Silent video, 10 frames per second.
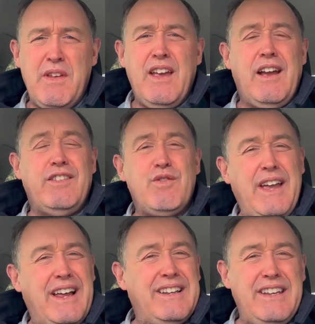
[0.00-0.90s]
And the
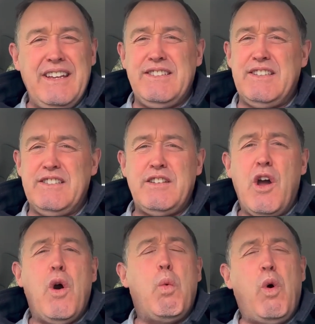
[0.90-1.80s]
reality is
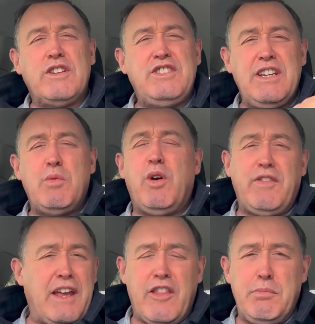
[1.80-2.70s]
watching what the
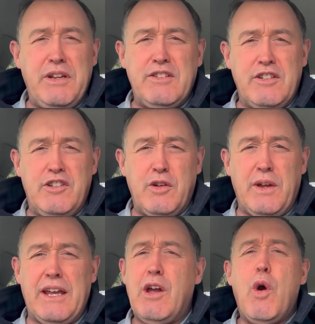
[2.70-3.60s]
other bidders are doing
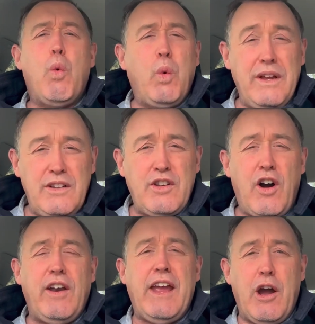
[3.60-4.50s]
will
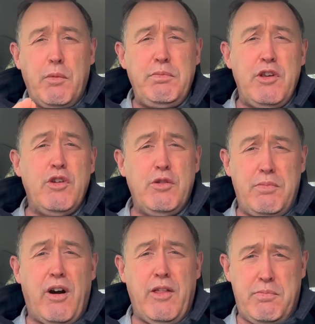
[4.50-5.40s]
not help you buy
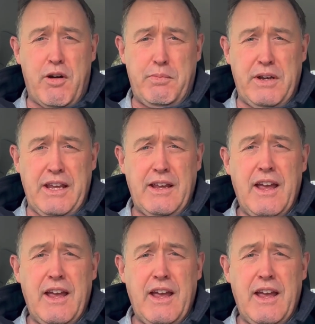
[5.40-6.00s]
the property.